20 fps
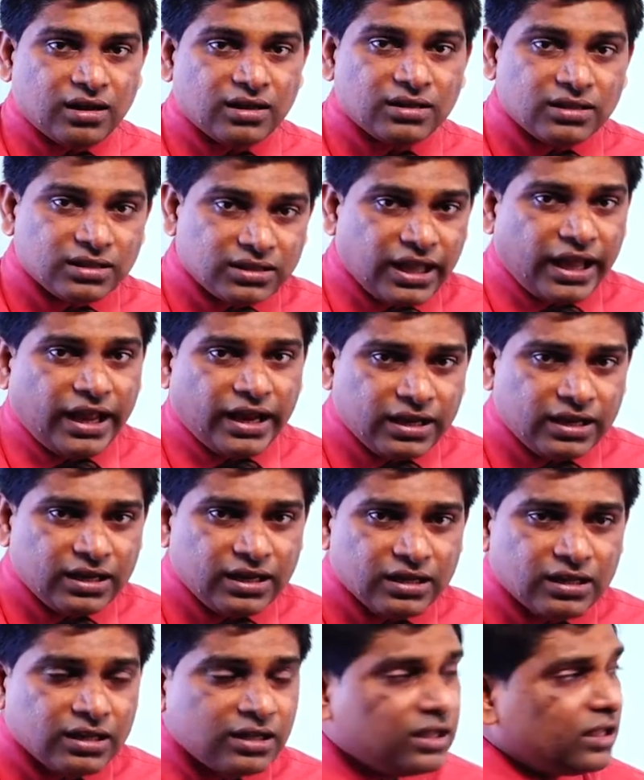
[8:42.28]

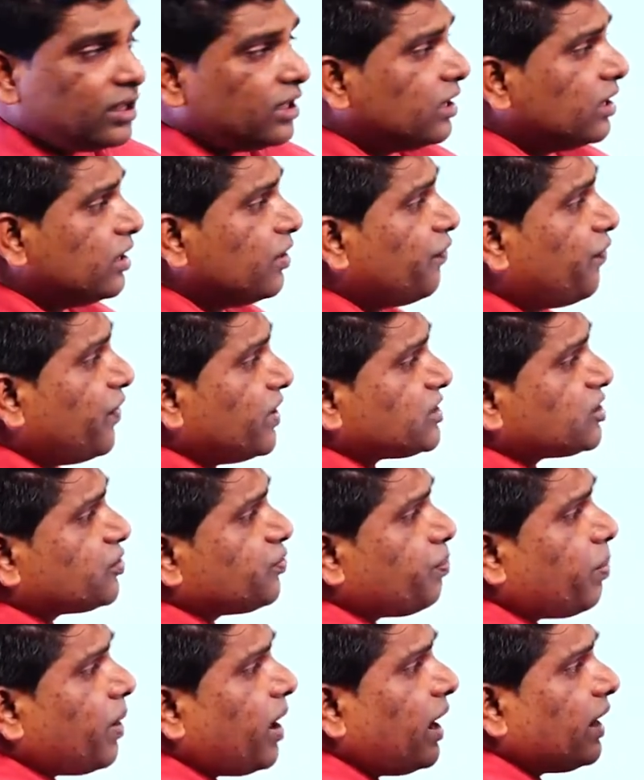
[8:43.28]
Then
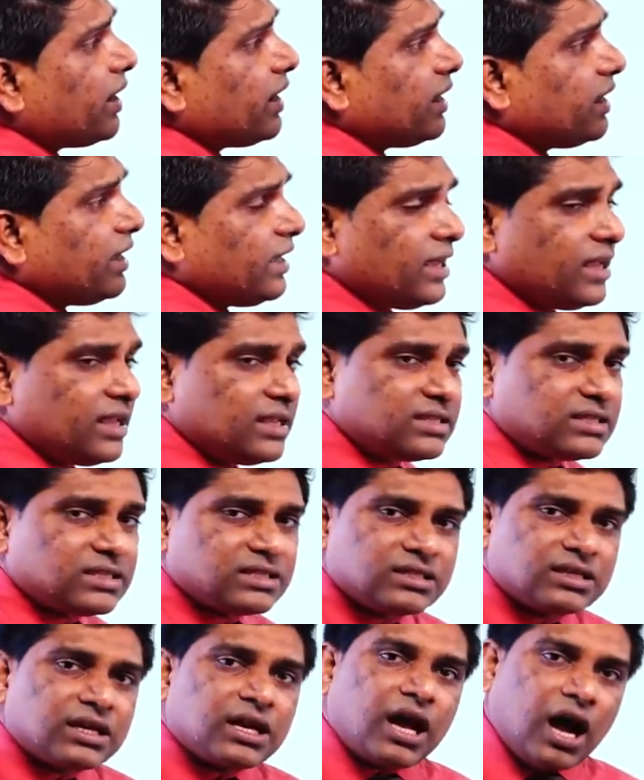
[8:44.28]
first part
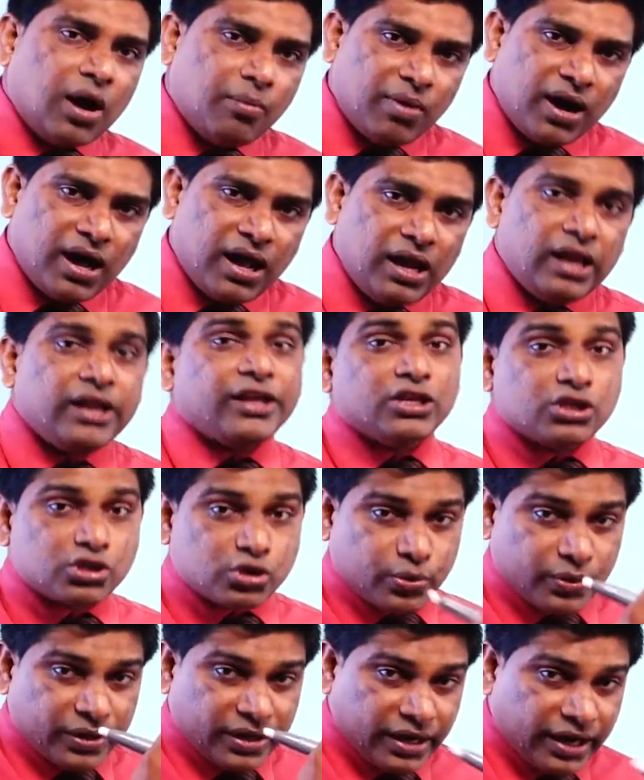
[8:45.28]
is Kamal
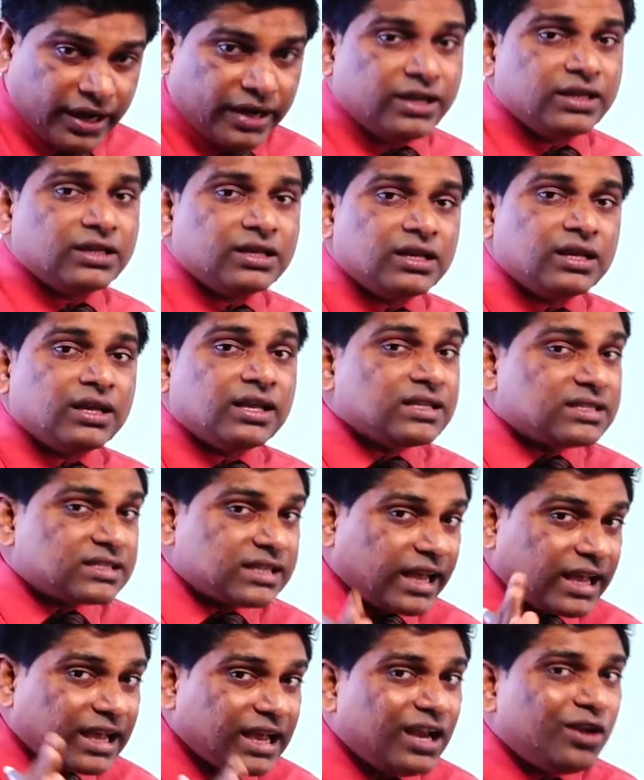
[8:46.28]
insured.
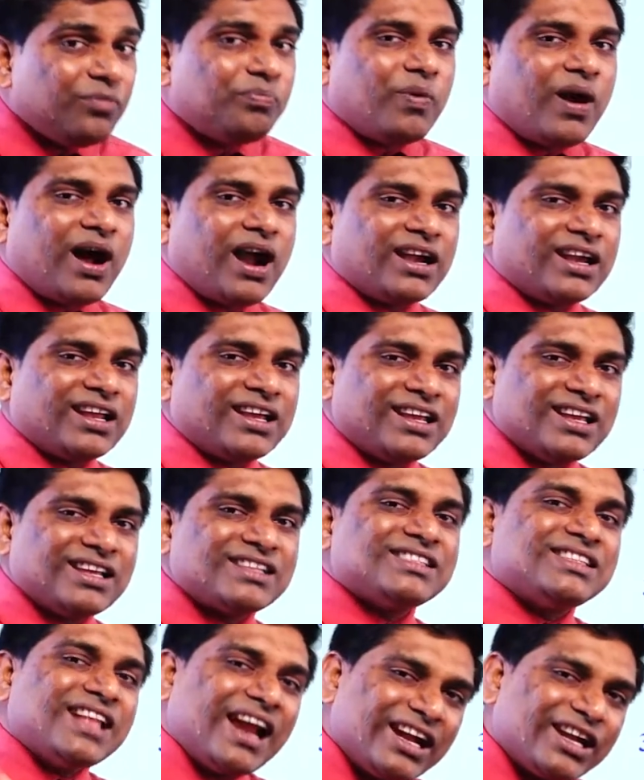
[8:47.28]
Second part
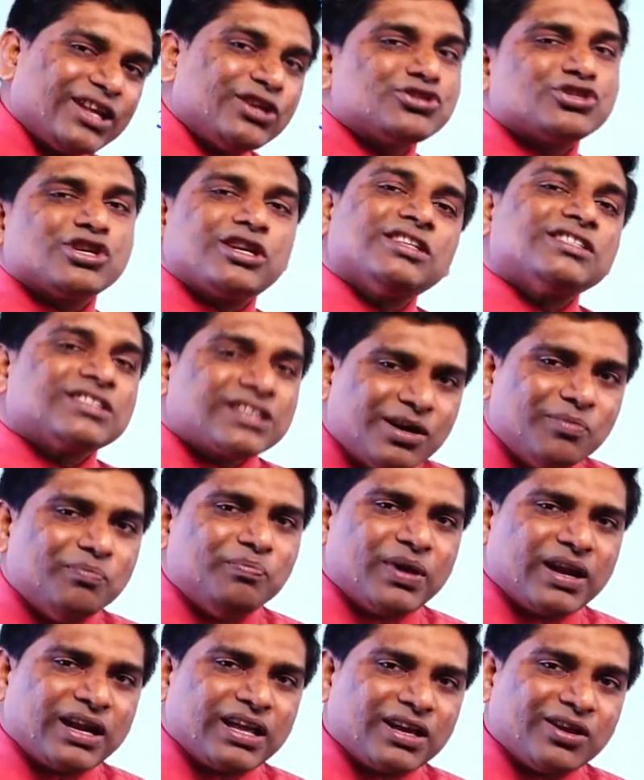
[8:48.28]
is that insurance
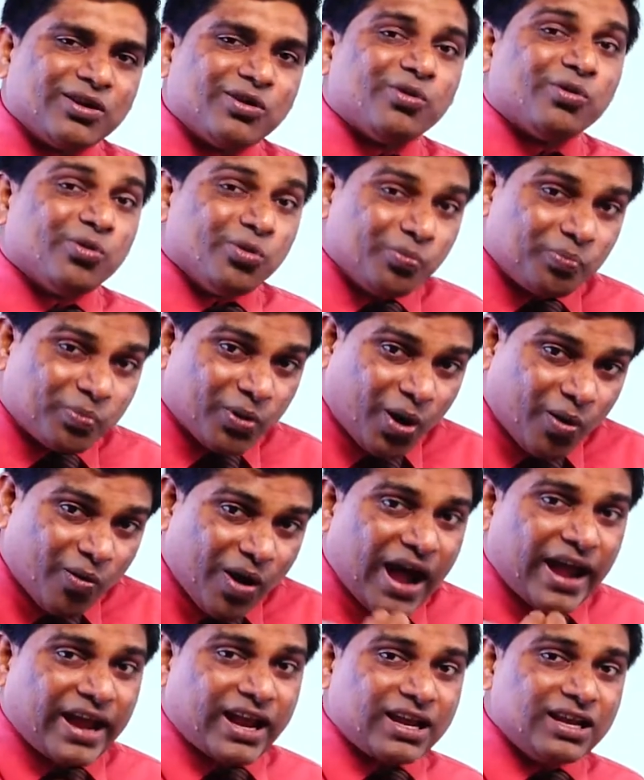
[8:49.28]
company who
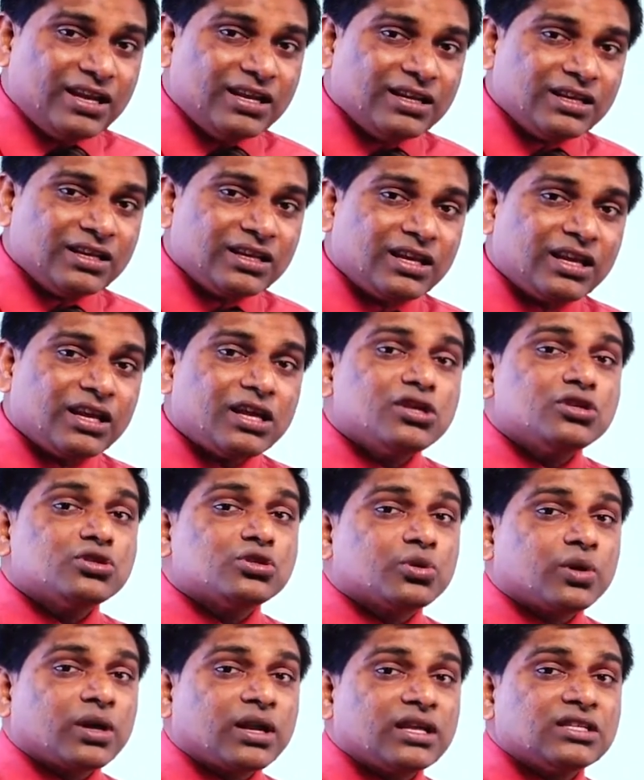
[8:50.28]
provide
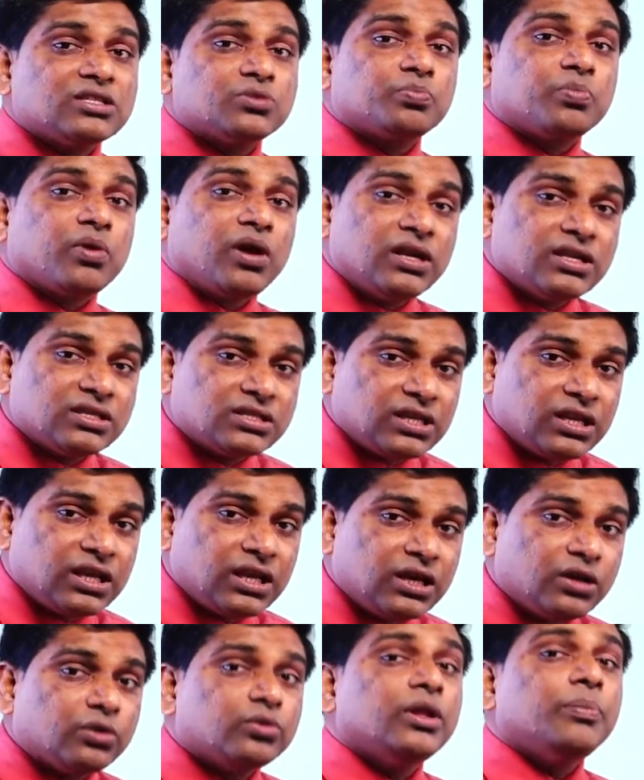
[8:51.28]
insurance
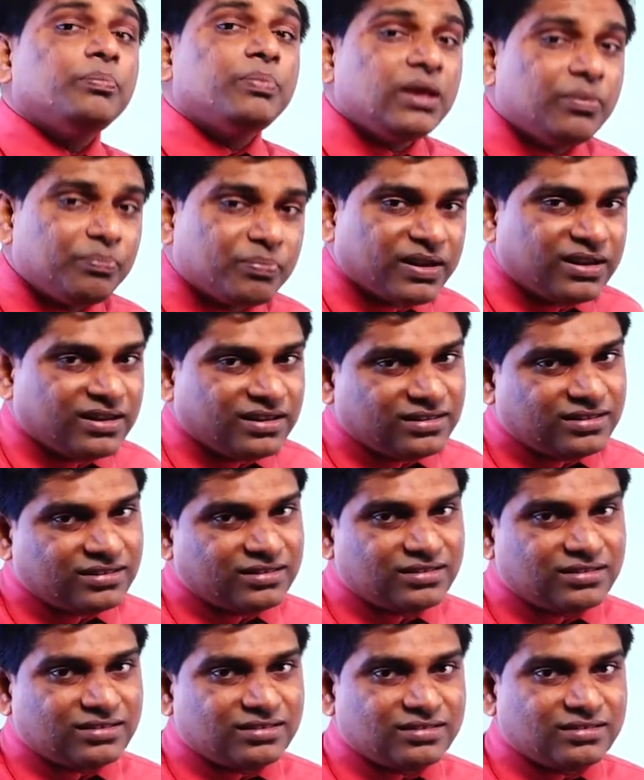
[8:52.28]
policy to the people.
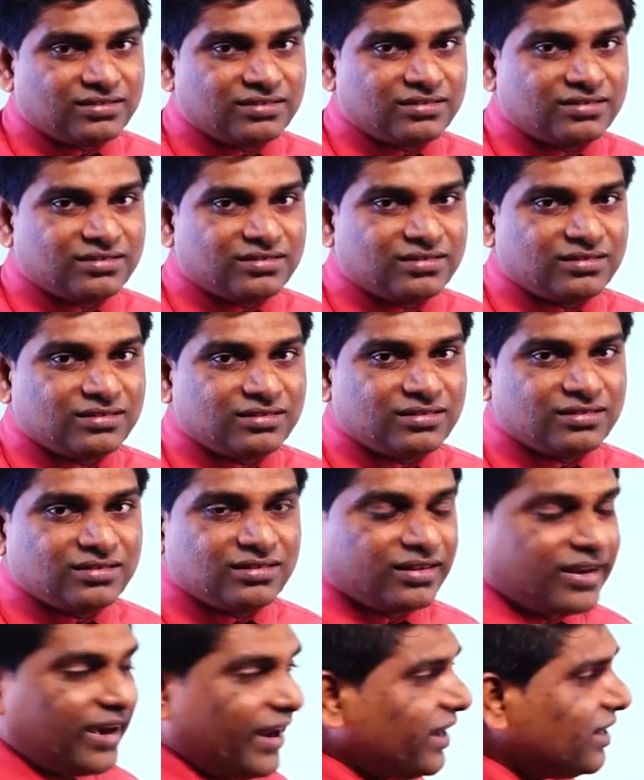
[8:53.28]

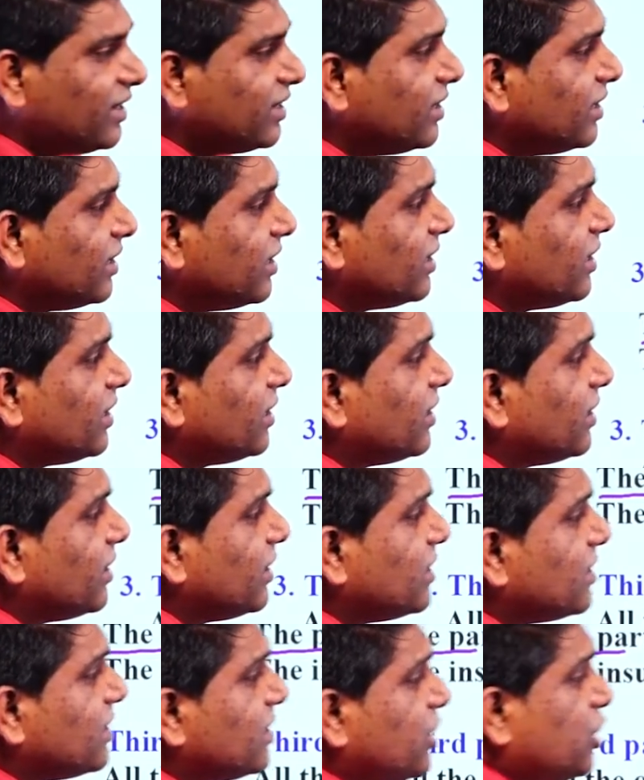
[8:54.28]
Right?
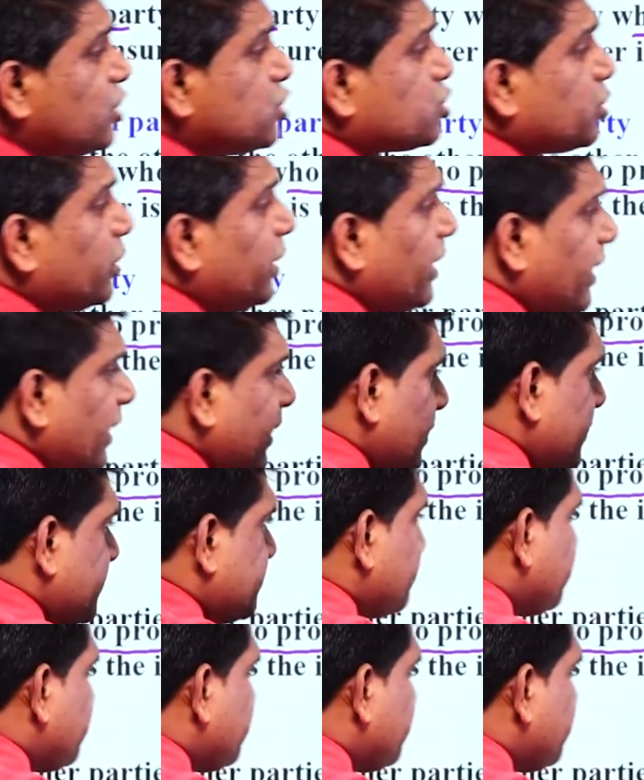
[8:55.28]
Insurer.